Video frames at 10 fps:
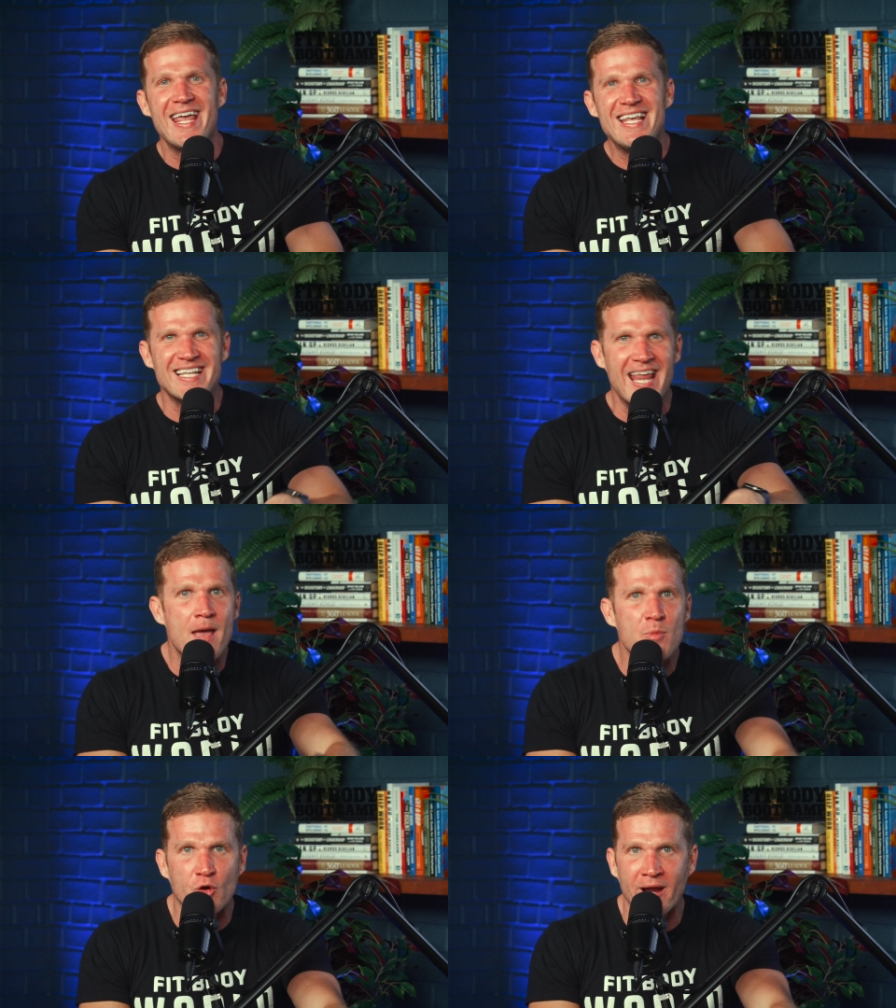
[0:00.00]
He's an
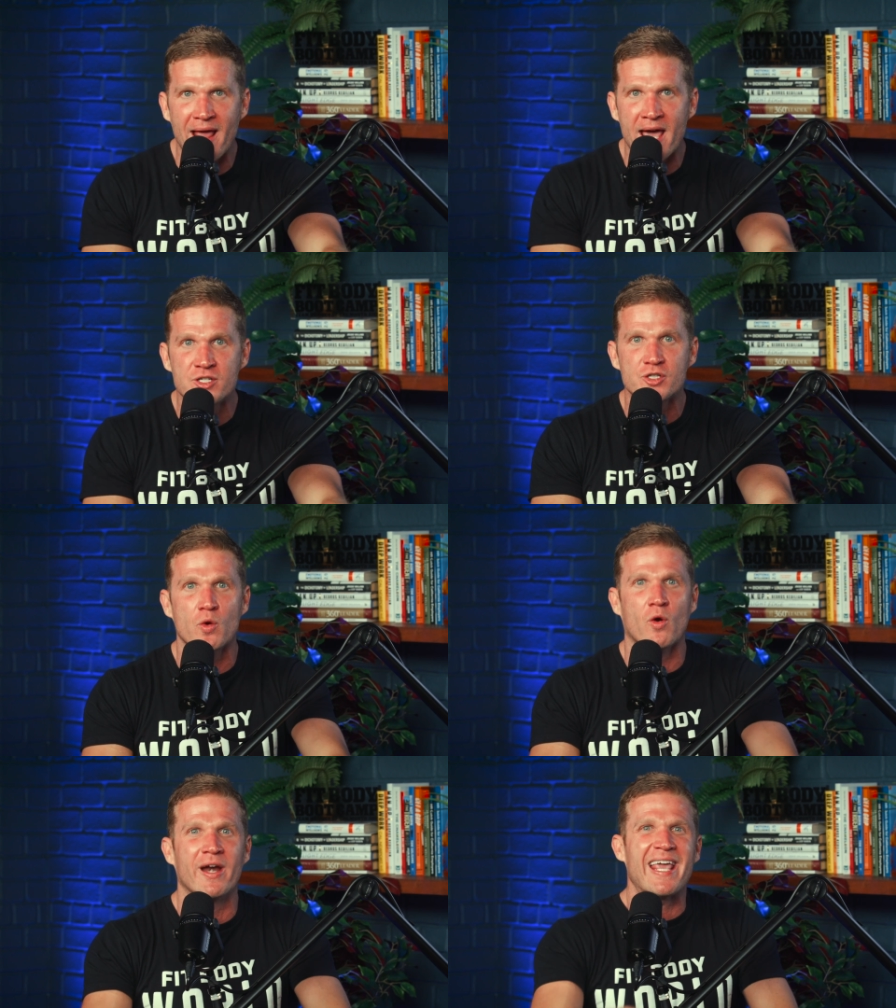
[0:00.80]
immigrant edge
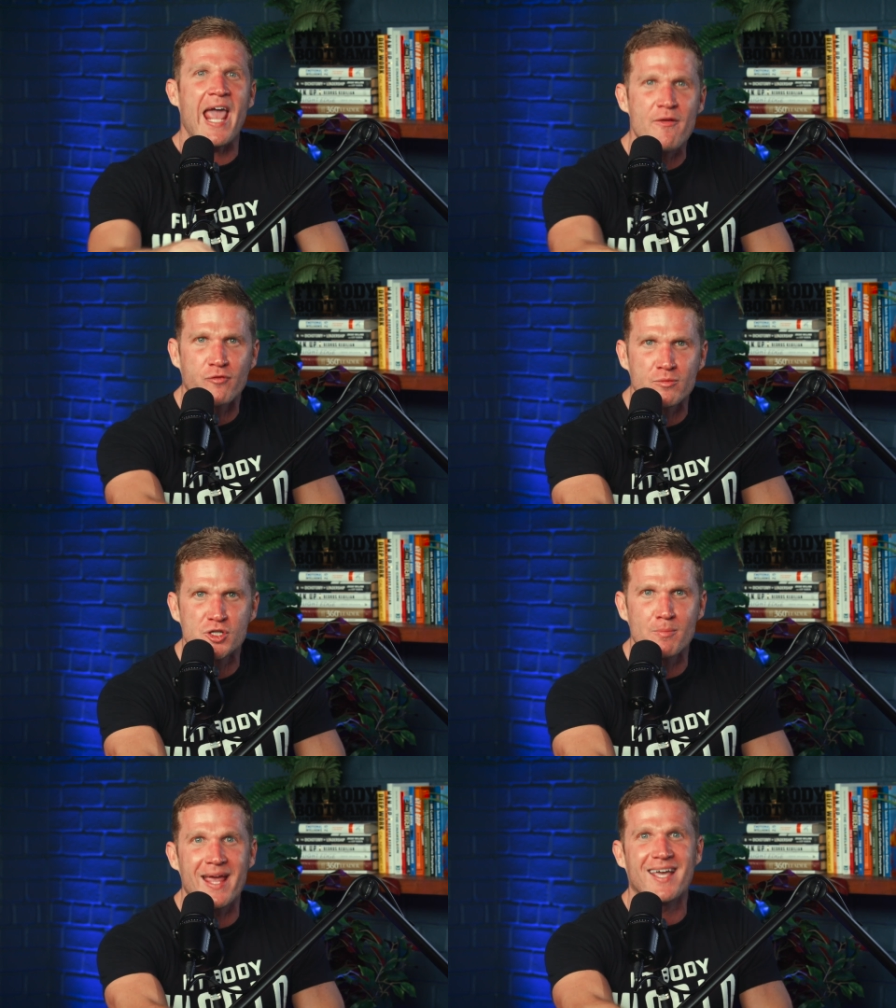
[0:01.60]
story, came from
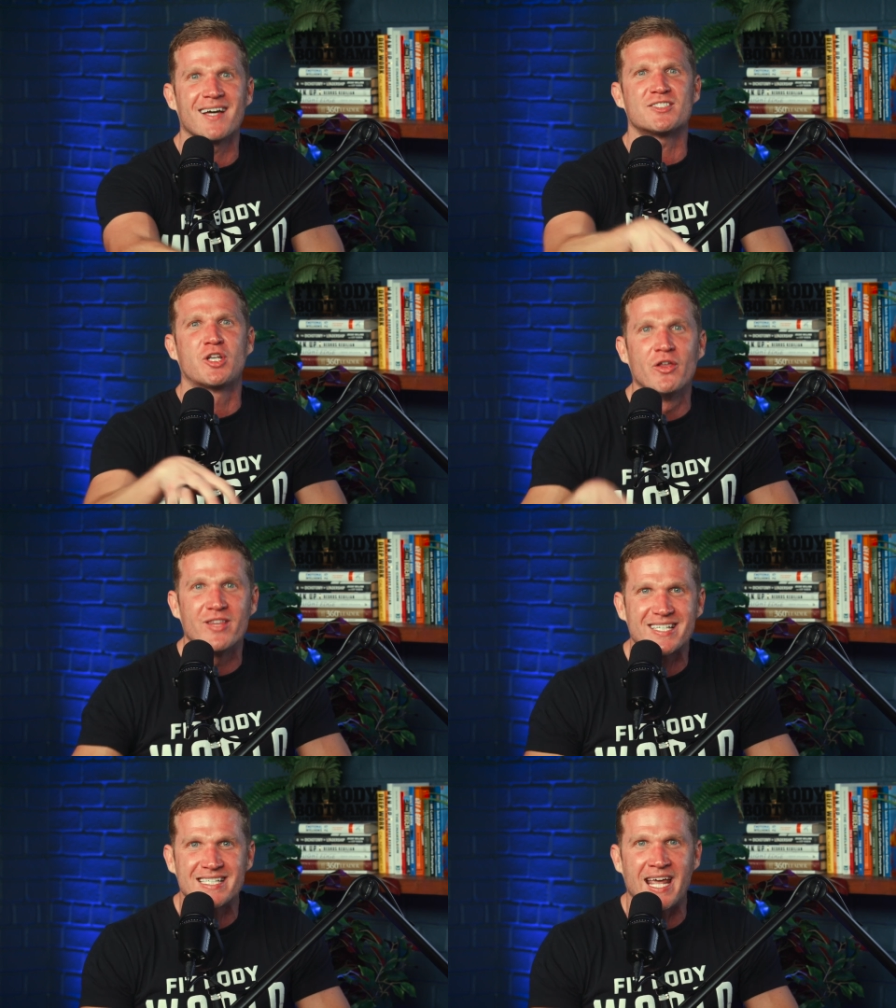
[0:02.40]
Jamaica to
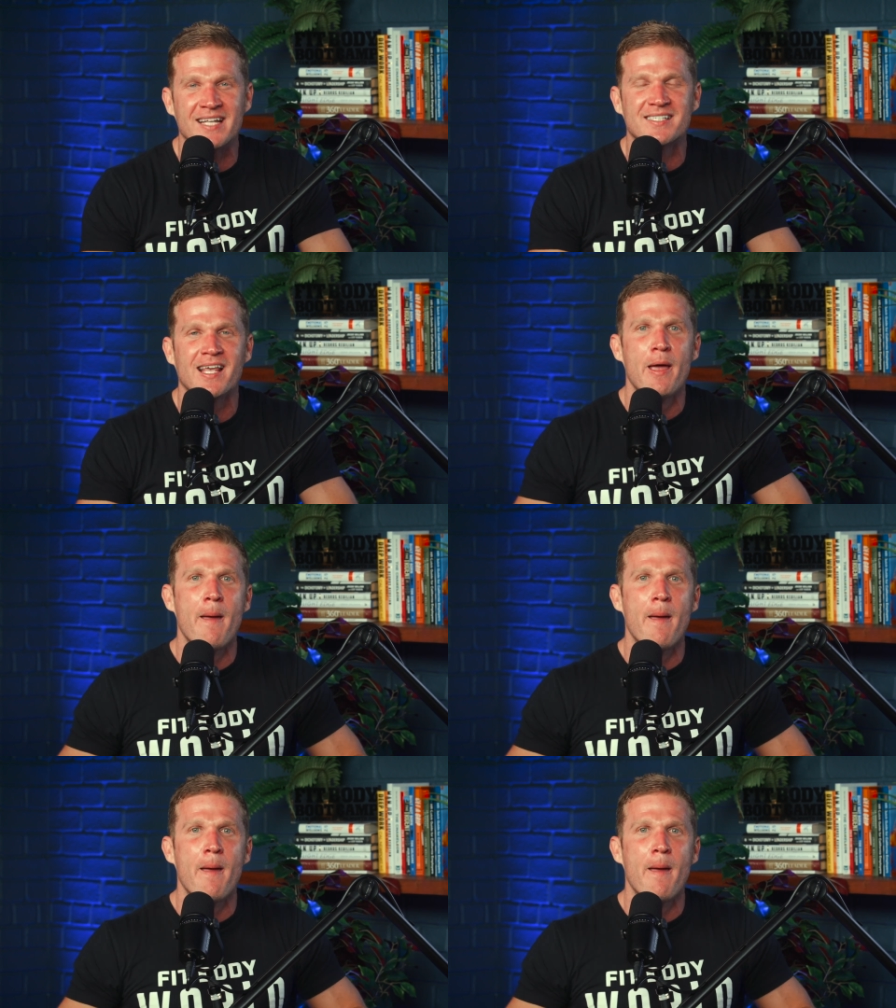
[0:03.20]
the States,